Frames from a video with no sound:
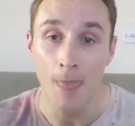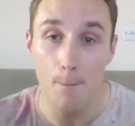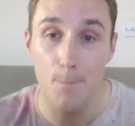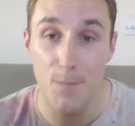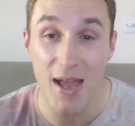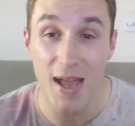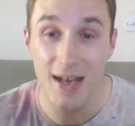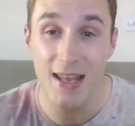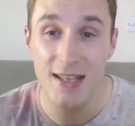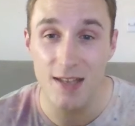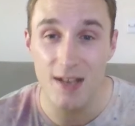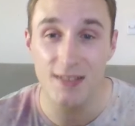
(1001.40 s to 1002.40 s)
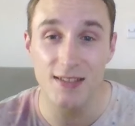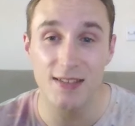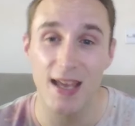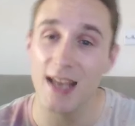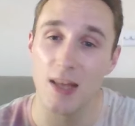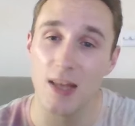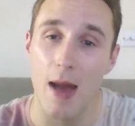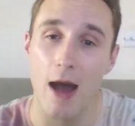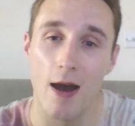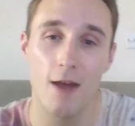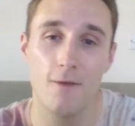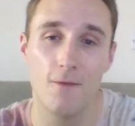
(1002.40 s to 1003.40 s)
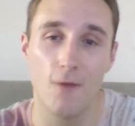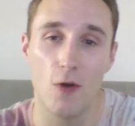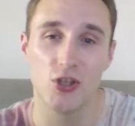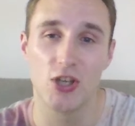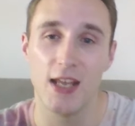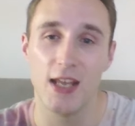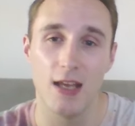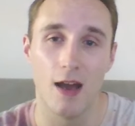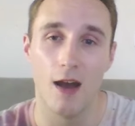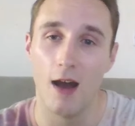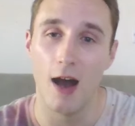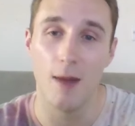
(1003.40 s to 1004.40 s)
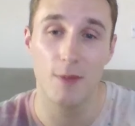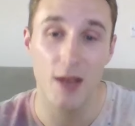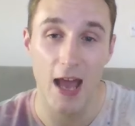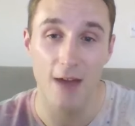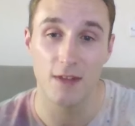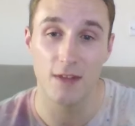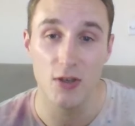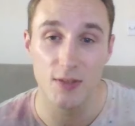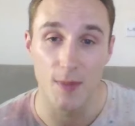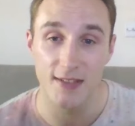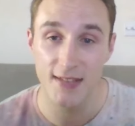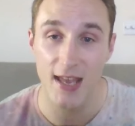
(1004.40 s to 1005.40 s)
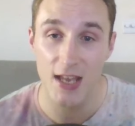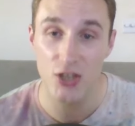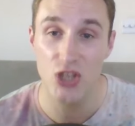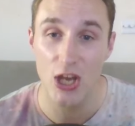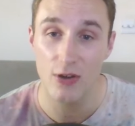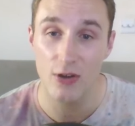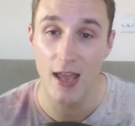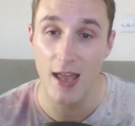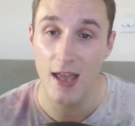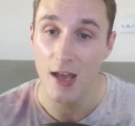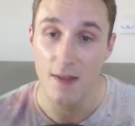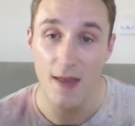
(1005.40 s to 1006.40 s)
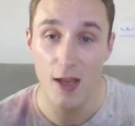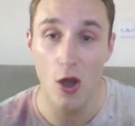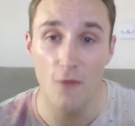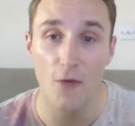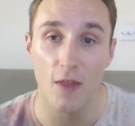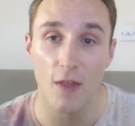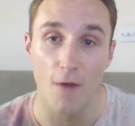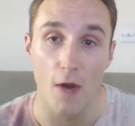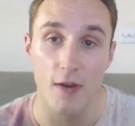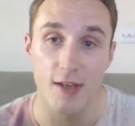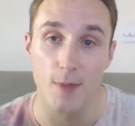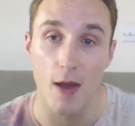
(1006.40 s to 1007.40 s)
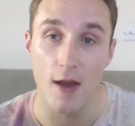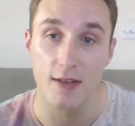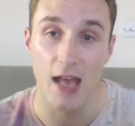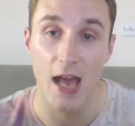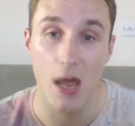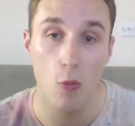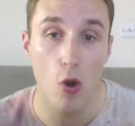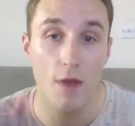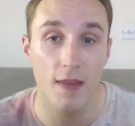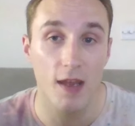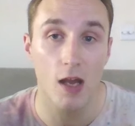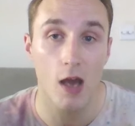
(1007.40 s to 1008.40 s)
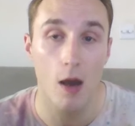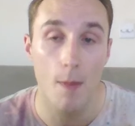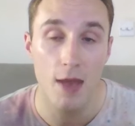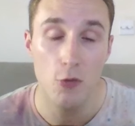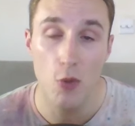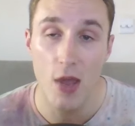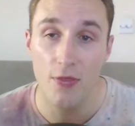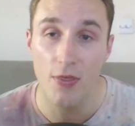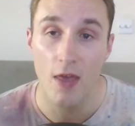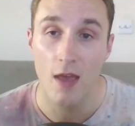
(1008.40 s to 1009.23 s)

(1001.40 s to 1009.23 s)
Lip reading: barely doesn't take them out, and unfortunately I'm going to have to use my second shield here. They go for the Focus Blast, and what are they going to come in with?